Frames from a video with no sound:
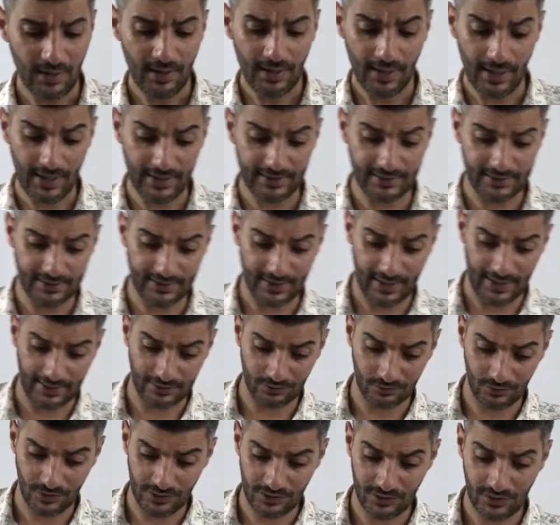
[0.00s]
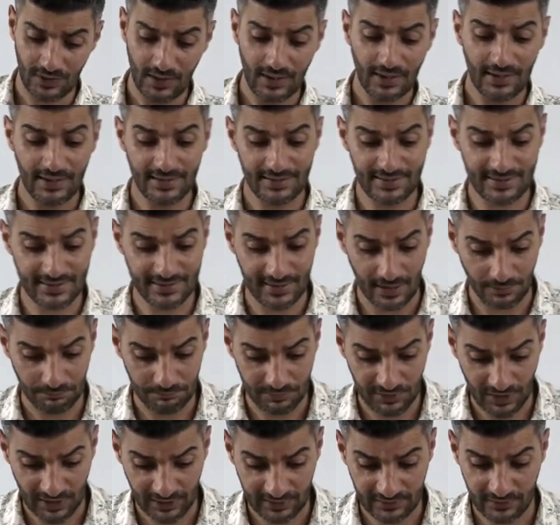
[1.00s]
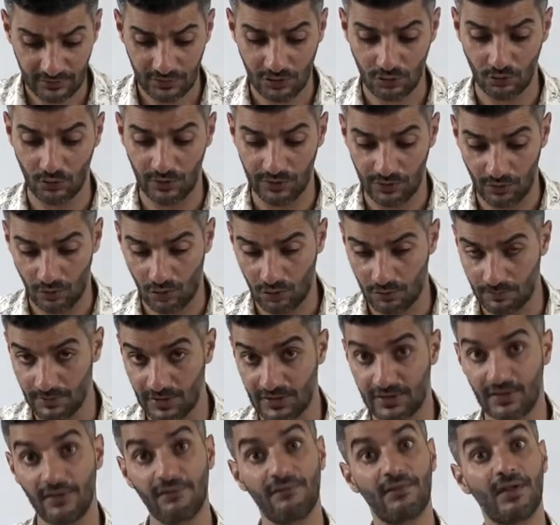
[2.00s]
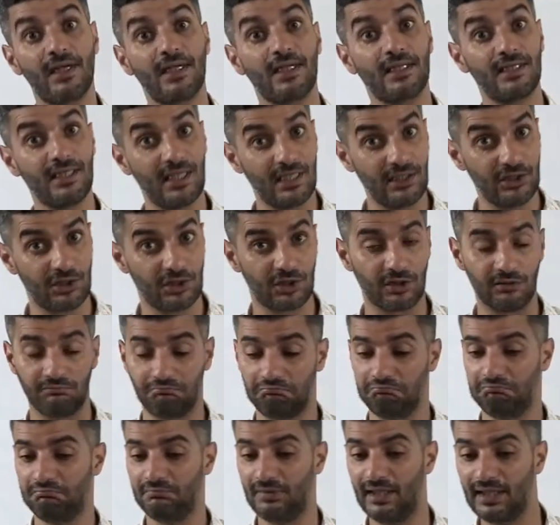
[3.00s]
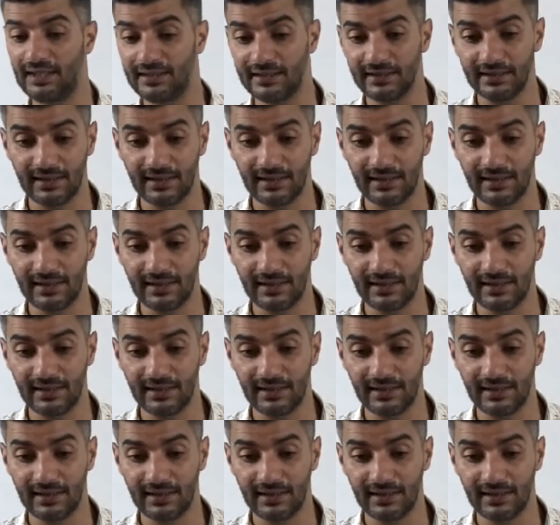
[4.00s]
any language, is subject to enormous variation. Any